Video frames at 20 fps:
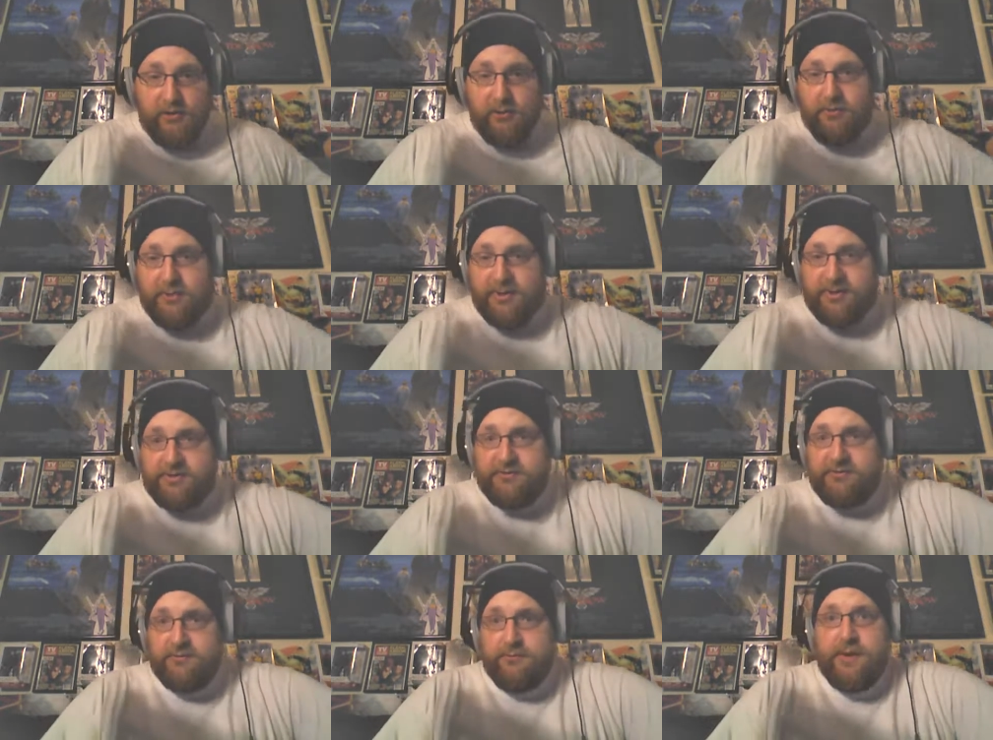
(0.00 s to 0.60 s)

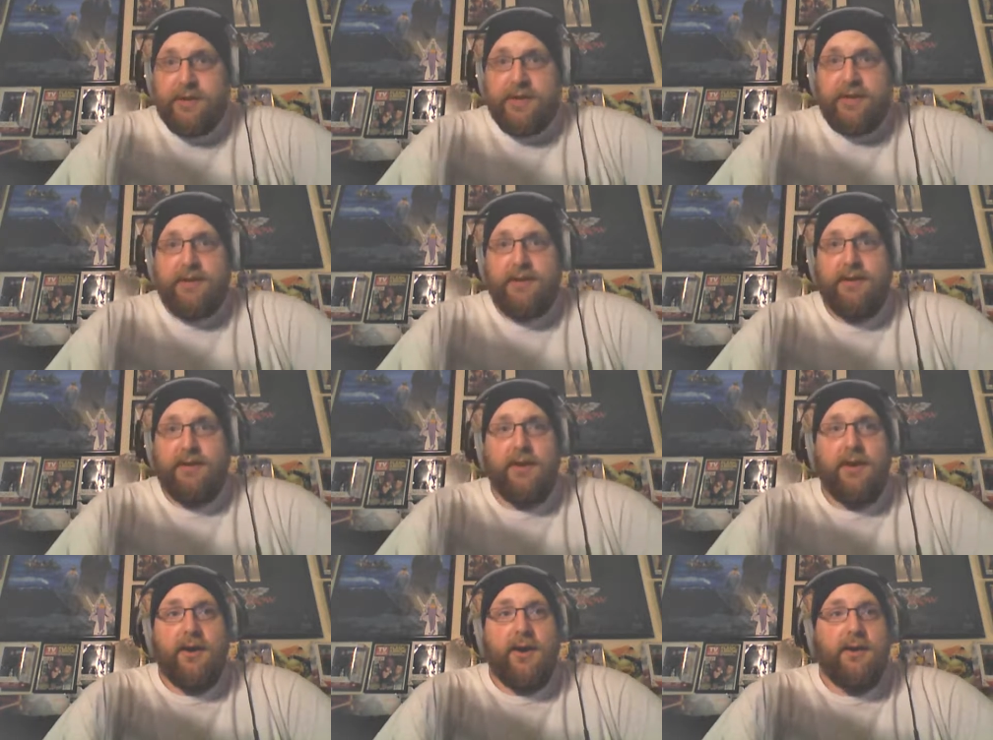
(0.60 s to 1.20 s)
Louie
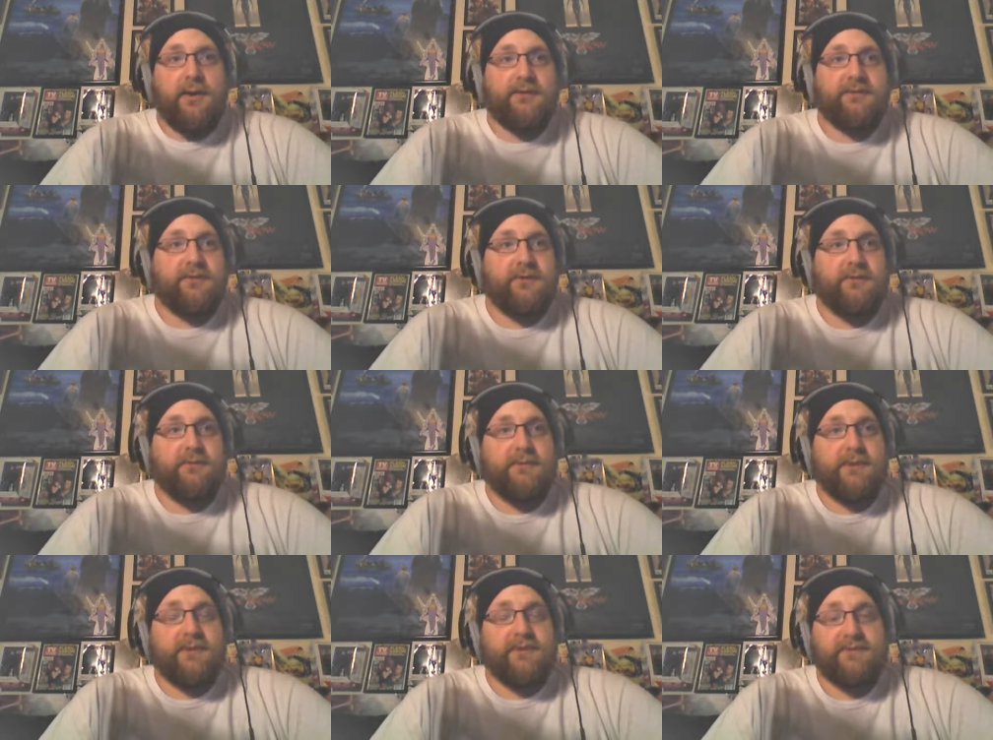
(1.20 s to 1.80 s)
Jewell
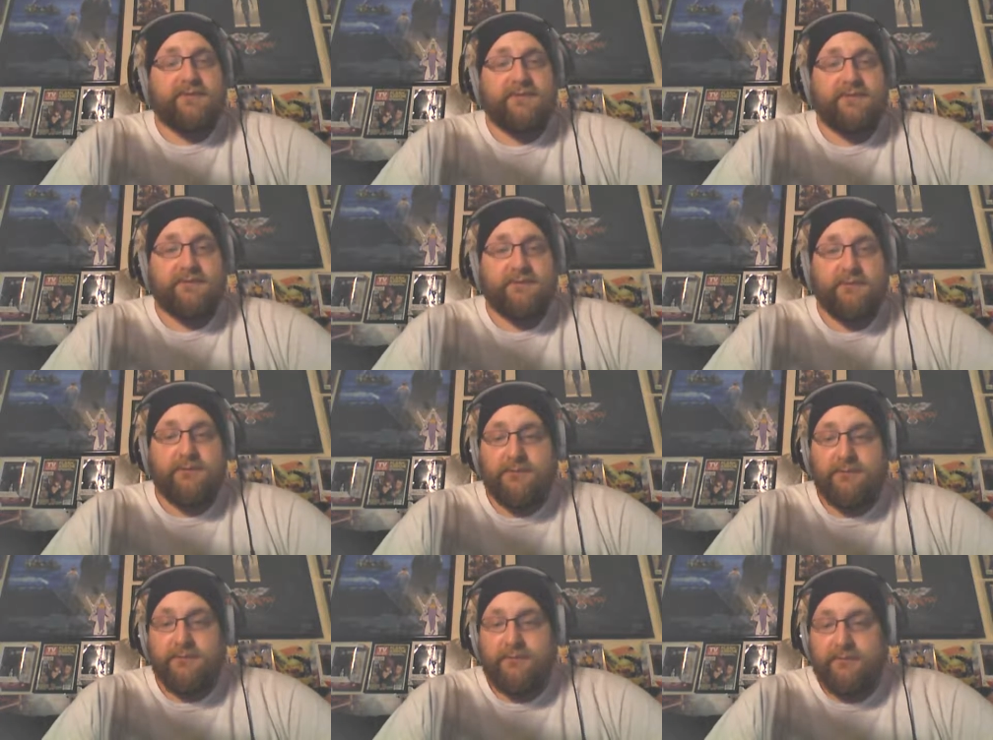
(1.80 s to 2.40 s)
also wants
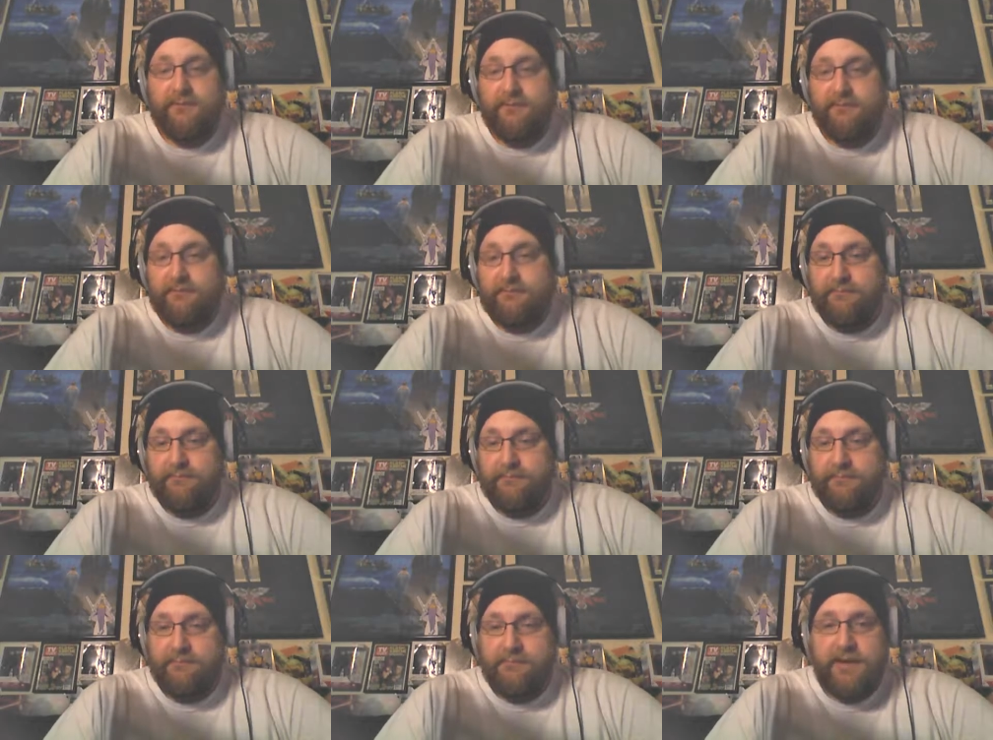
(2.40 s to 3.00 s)
to
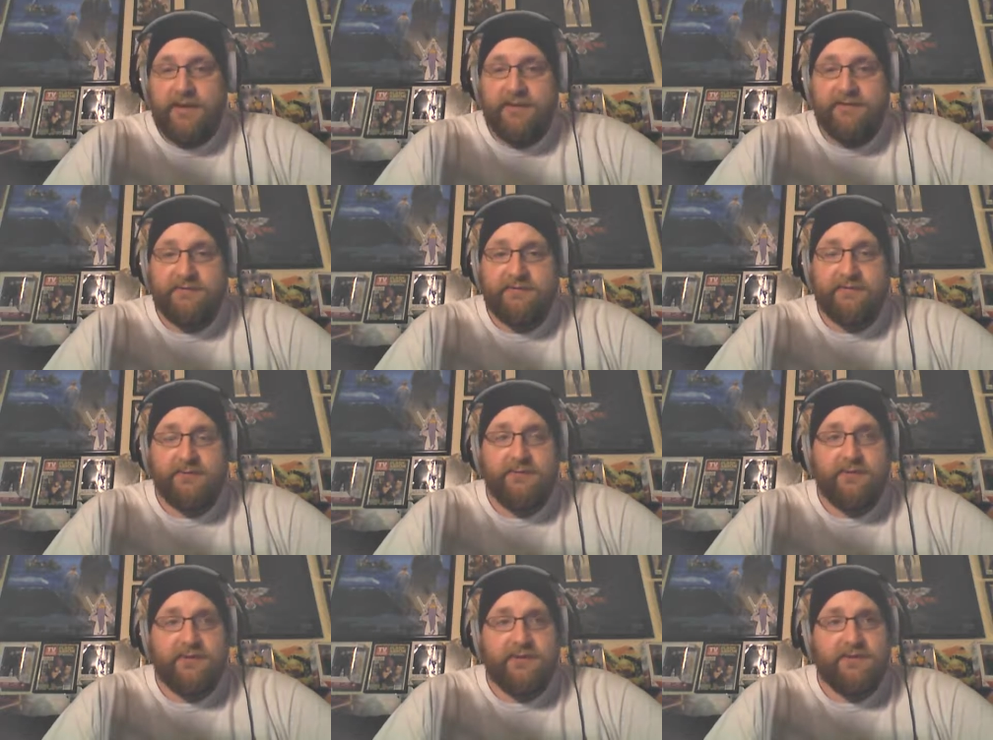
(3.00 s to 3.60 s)

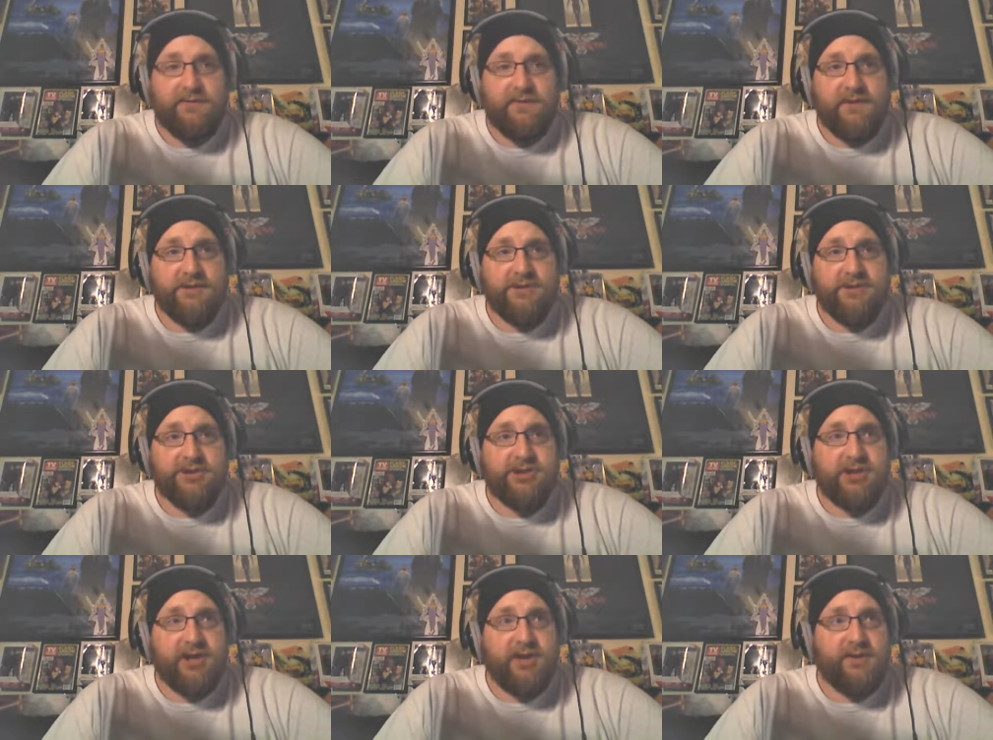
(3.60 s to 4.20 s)
us to give a
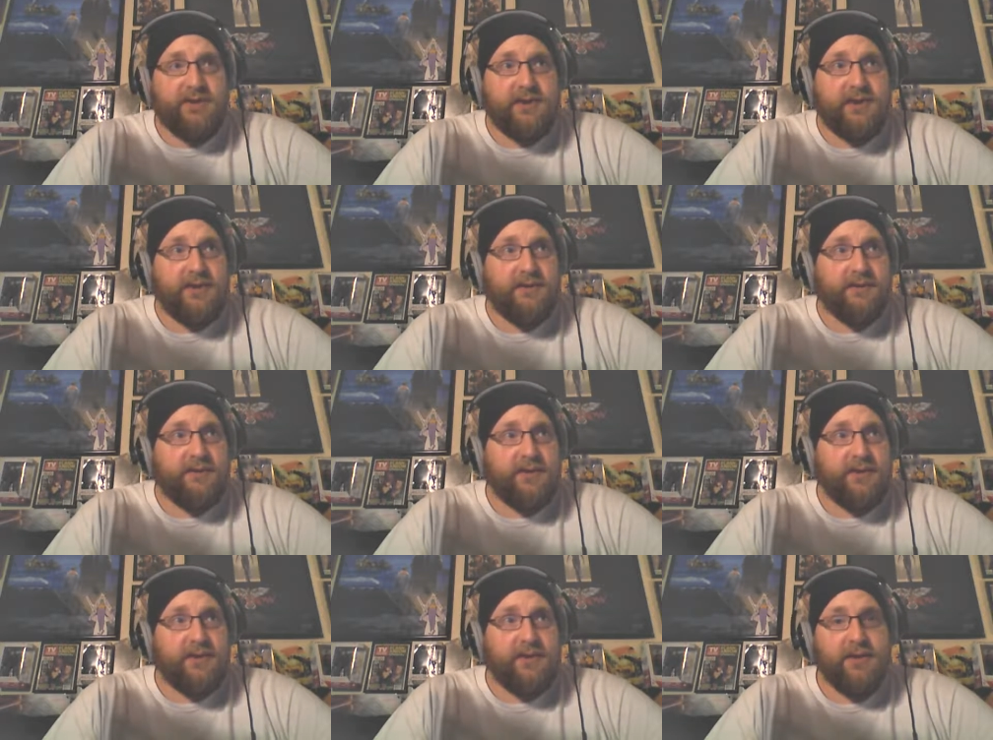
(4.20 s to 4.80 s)
shout
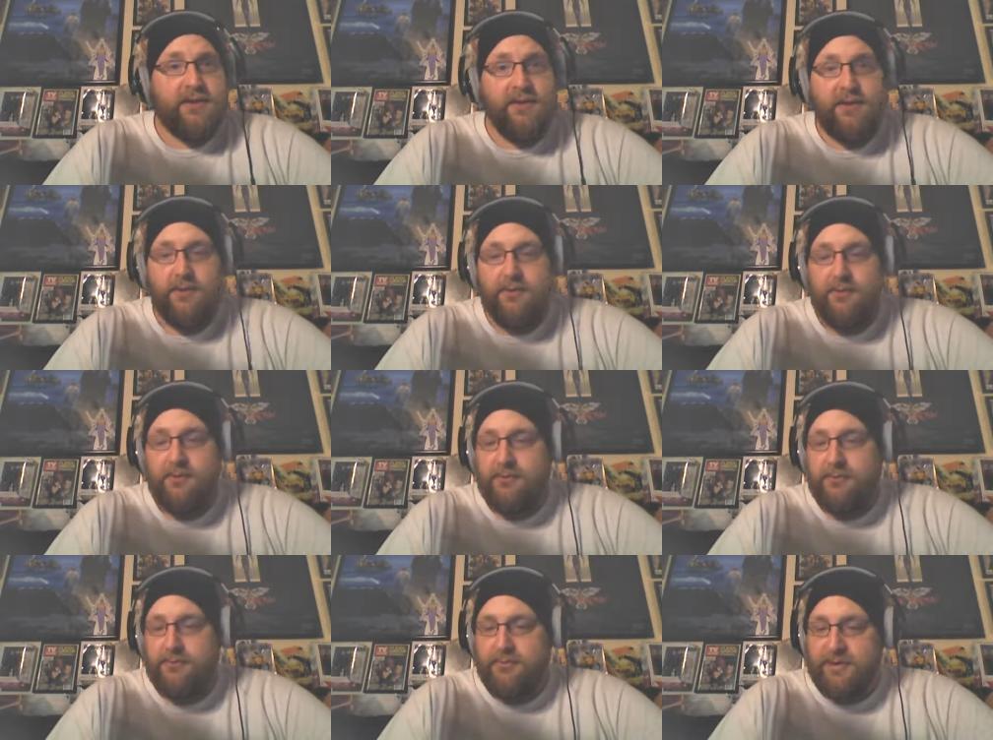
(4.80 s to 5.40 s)
out.
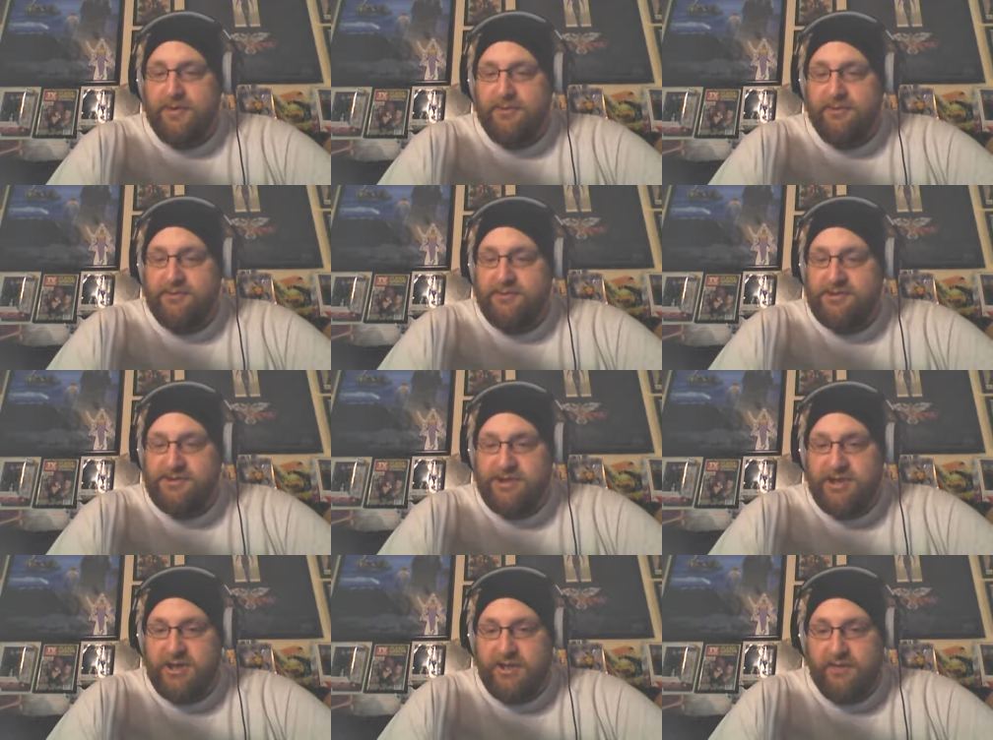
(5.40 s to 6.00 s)
Who can
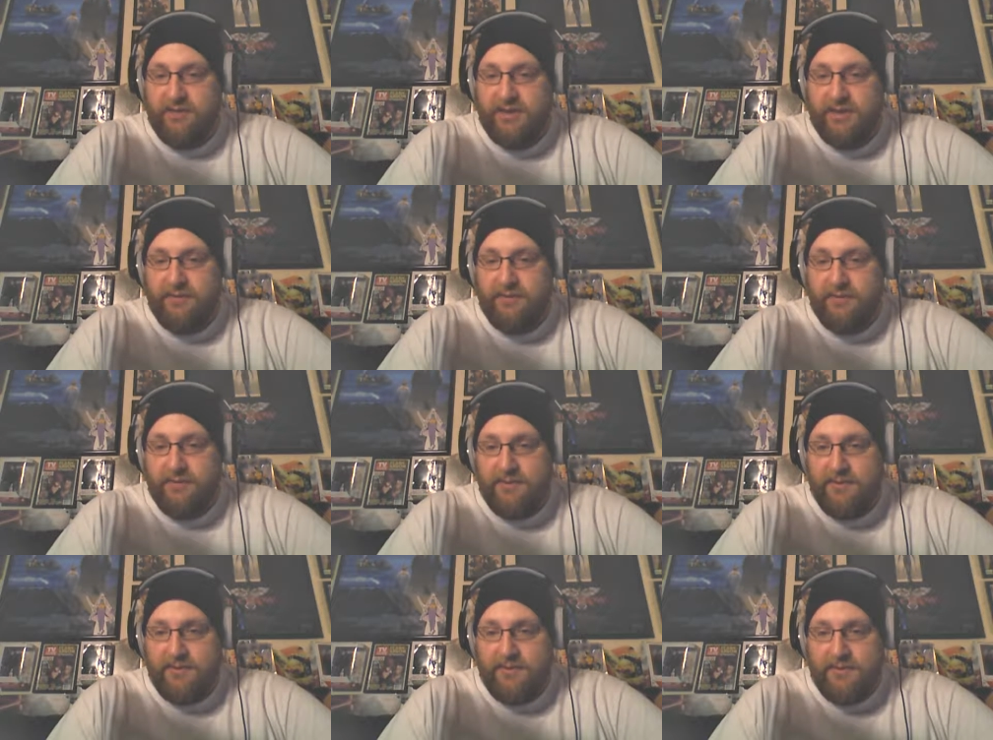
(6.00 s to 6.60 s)
we shout
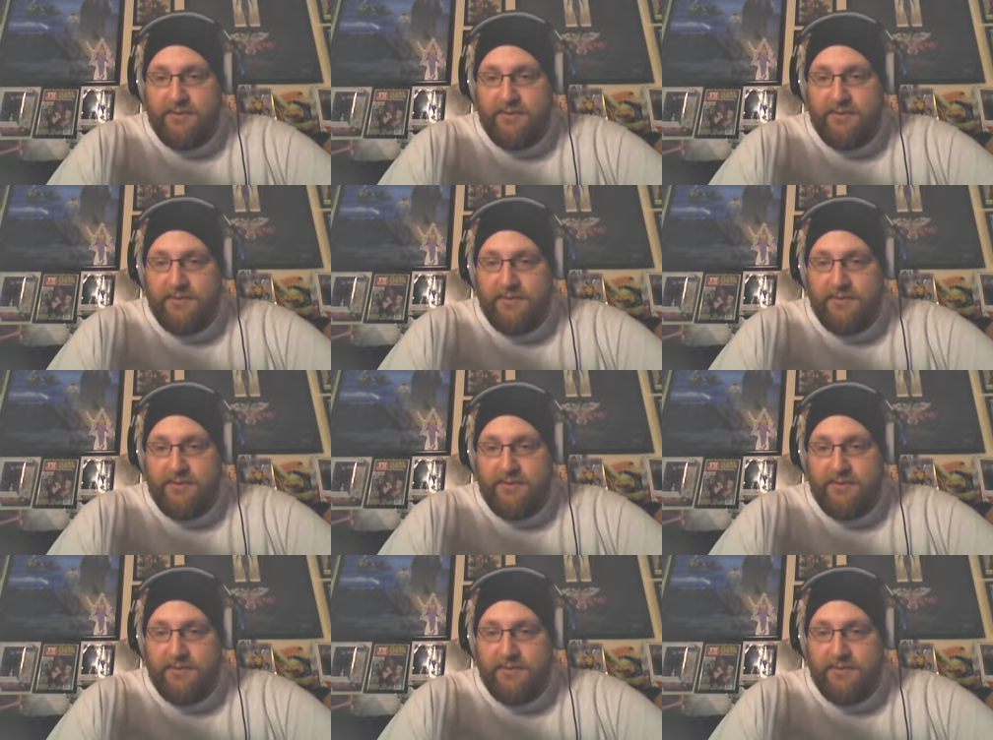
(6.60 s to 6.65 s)
out?